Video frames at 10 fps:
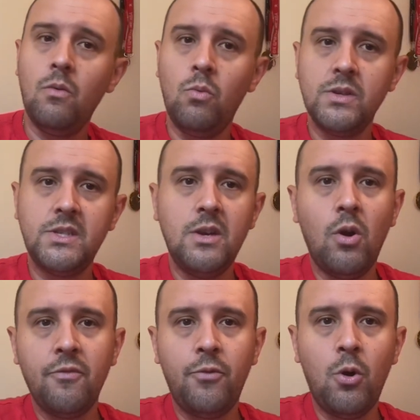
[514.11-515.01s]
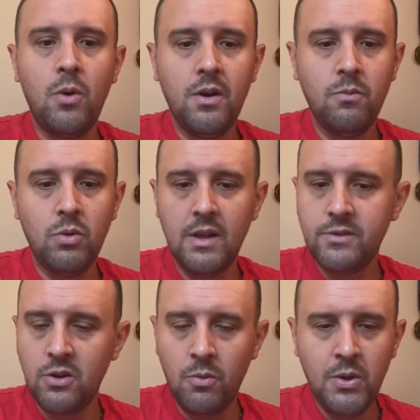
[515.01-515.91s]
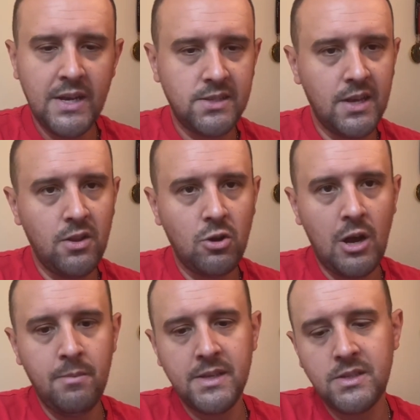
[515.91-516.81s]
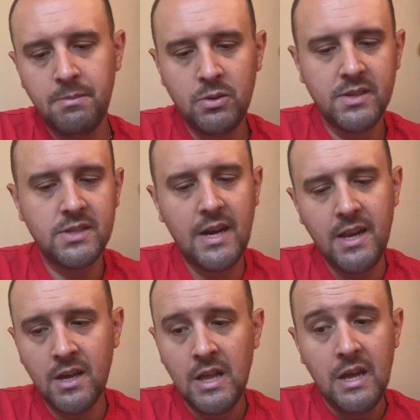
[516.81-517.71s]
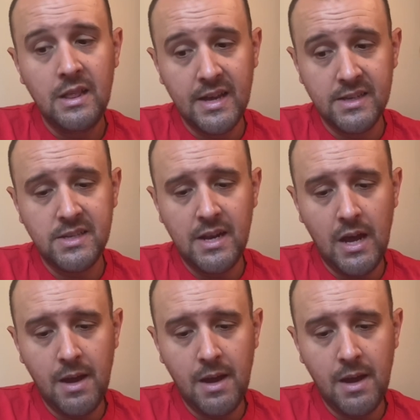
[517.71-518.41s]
we'll see going forward. Would love to know what you guys think in the comments about the signing. Like I said,